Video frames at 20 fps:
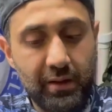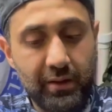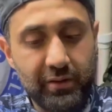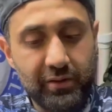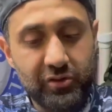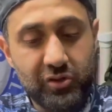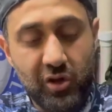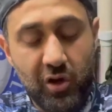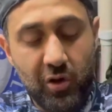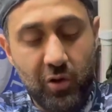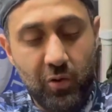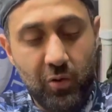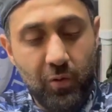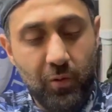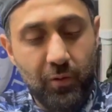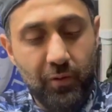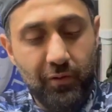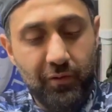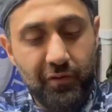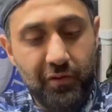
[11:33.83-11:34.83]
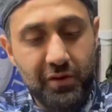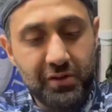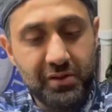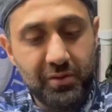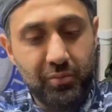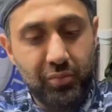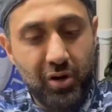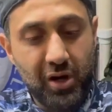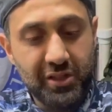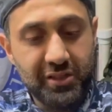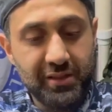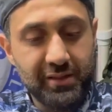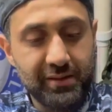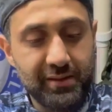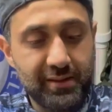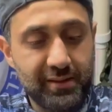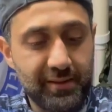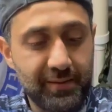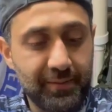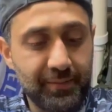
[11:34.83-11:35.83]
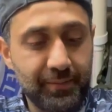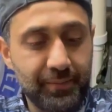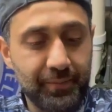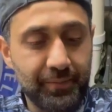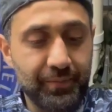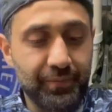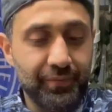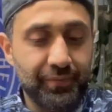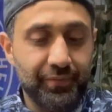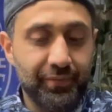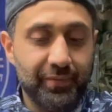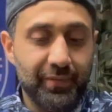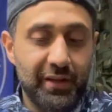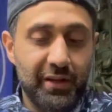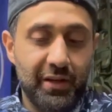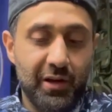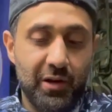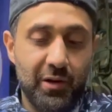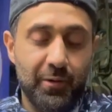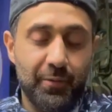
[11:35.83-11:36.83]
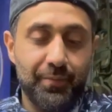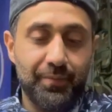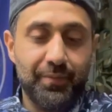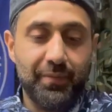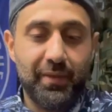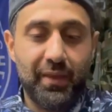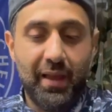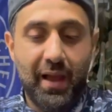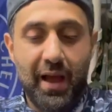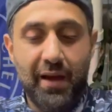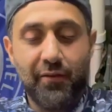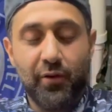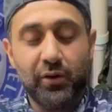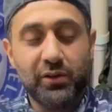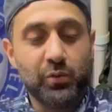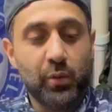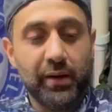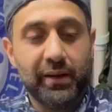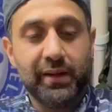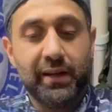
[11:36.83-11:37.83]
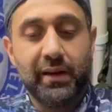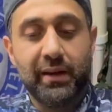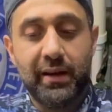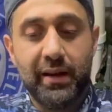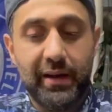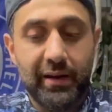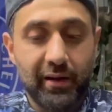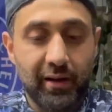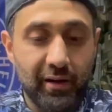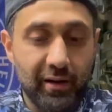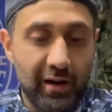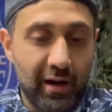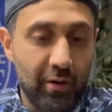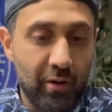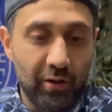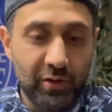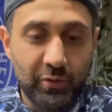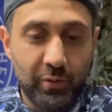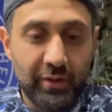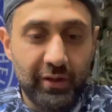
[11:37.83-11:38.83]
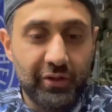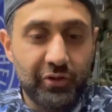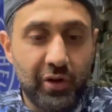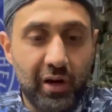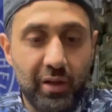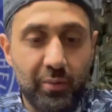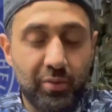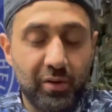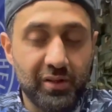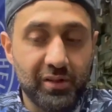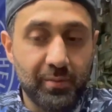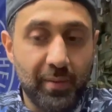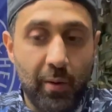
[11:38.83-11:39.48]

So, first impressions, you know, I've always wanted to get an ACOG. I always wanted to try the Prism.